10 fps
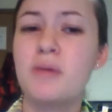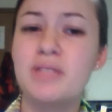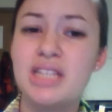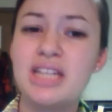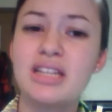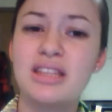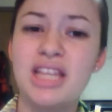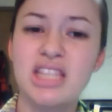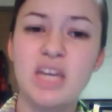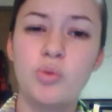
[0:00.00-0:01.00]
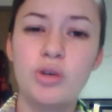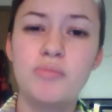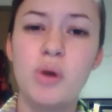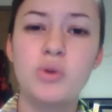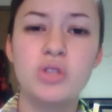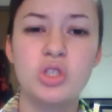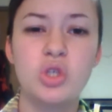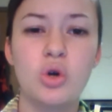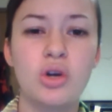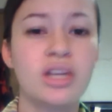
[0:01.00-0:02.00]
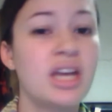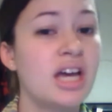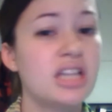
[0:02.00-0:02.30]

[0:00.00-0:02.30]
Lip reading: stated that they wouldn't post the story